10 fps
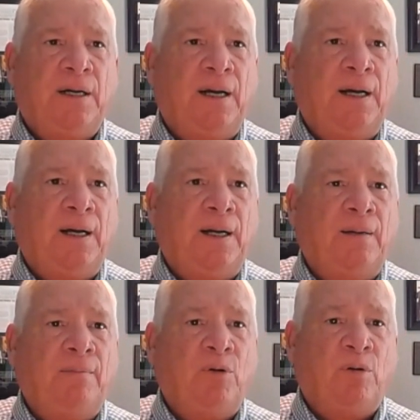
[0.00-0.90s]

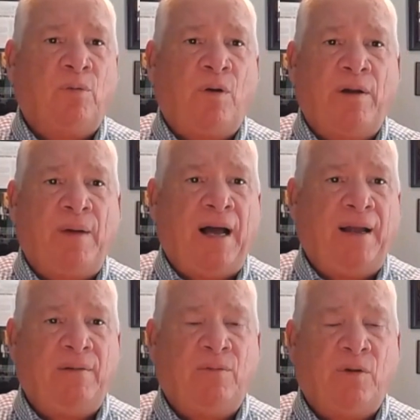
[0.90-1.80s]
Um, or one of
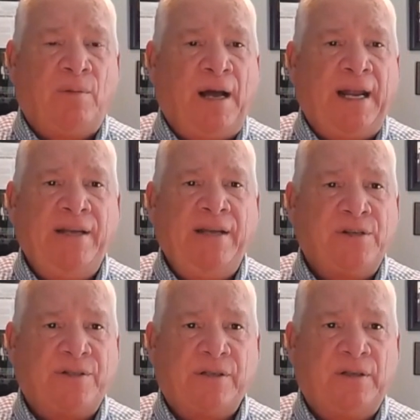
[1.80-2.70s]
my one of my
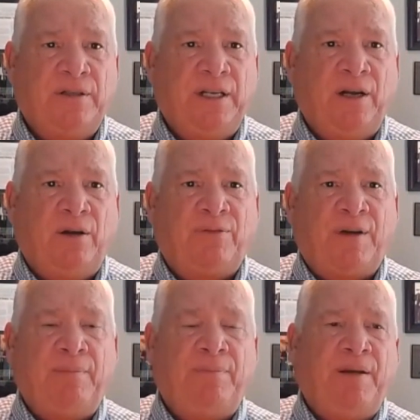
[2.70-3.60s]
agents. You know, if
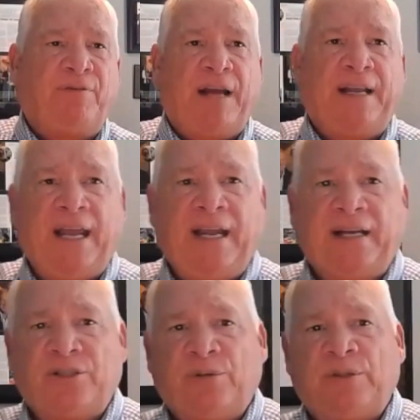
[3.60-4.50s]
I'm if I can't
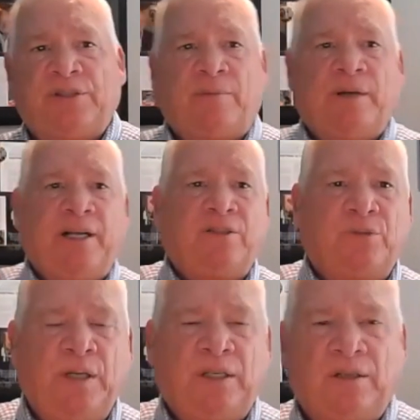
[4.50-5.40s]
get to it, somebody else
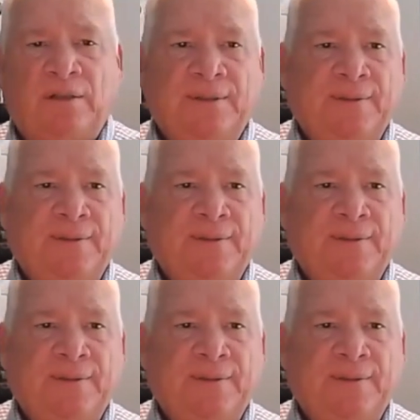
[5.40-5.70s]
will.